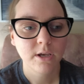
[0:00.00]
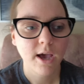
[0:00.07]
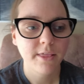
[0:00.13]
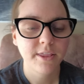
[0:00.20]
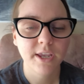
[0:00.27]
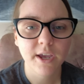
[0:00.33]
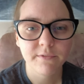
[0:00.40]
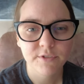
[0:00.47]
I
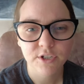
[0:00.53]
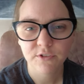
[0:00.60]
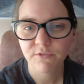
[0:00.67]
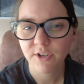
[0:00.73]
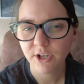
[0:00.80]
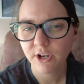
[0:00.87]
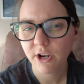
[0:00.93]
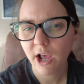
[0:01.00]
think I've just
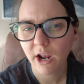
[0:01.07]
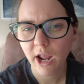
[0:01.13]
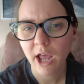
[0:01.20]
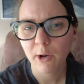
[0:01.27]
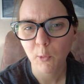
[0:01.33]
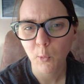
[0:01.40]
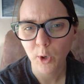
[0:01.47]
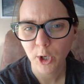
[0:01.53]
figured out how
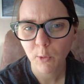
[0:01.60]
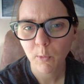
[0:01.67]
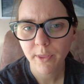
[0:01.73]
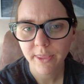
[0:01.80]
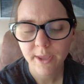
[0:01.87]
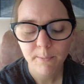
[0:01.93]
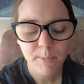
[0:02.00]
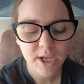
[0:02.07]
to work with
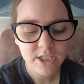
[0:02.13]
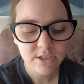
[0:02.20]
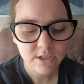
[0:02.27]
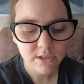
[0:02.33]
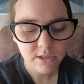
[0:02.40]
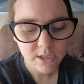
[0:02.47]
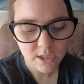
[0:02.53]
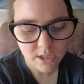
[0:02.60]
it,
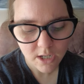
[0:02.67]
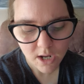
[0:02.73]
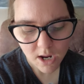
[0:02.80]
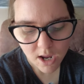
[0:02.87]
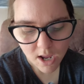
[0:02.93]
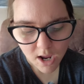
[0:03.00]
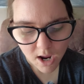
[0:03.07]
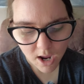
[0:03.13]
basically.
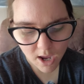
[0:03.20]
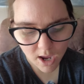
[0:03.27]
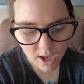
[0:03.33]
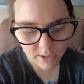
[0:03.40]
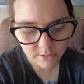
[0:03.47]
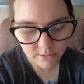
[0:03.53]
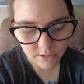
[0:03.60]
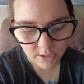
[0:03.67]

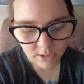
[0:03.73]
And